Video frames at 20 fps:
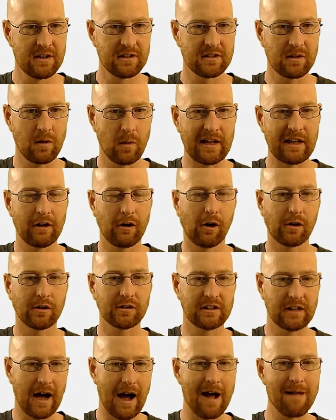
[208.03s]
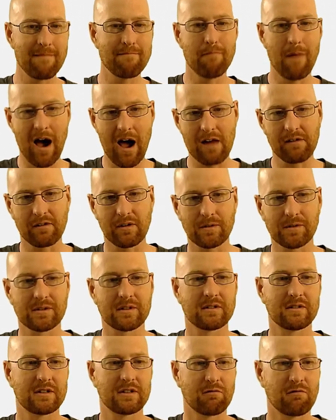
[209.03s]
So we can call
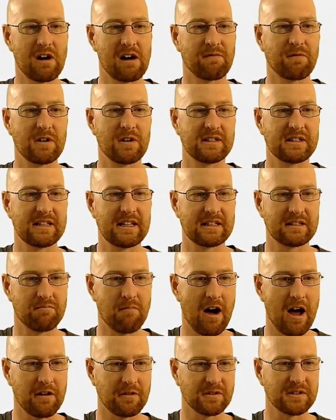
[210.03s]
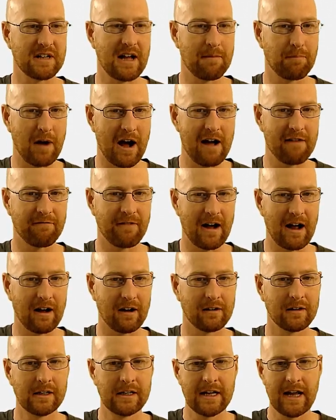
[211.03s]
.models to reference this models.py
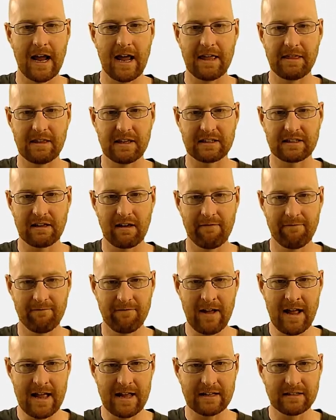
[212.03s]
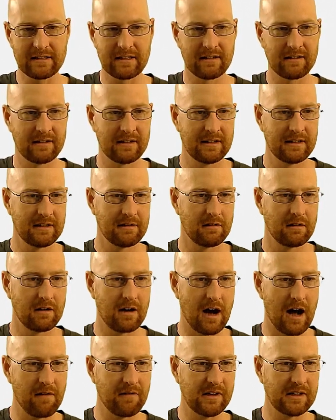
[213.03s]
file. And this event
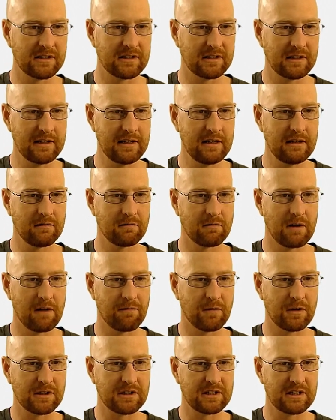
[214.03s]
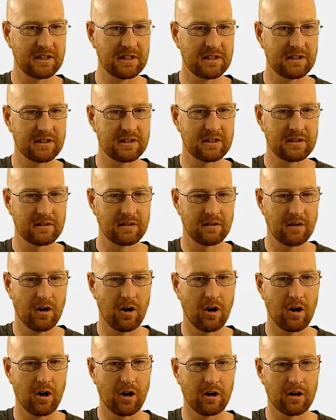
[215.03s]
obviously references
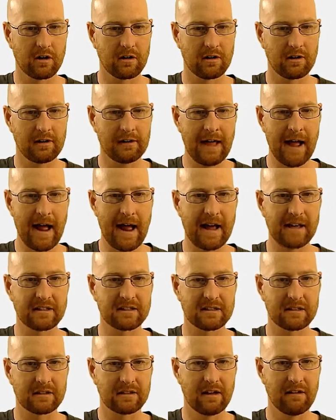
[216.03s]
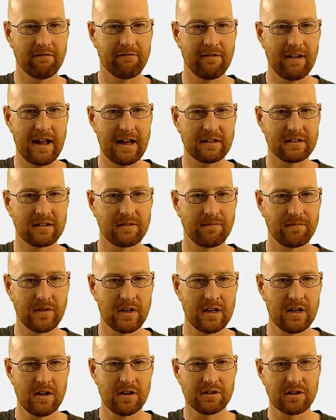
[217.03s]
our class event.
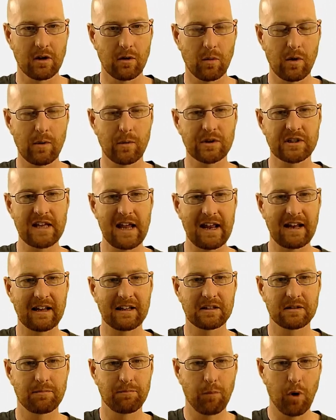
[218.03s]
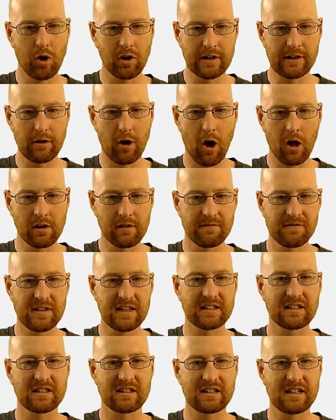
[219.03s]
So what we're saying is pull in all of
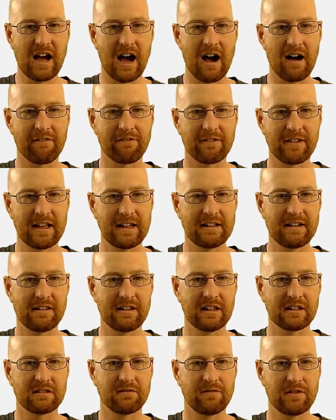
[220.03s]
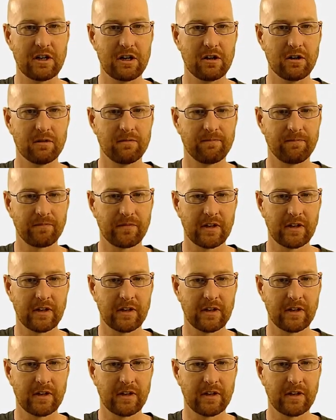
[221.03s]
this stuff into this view,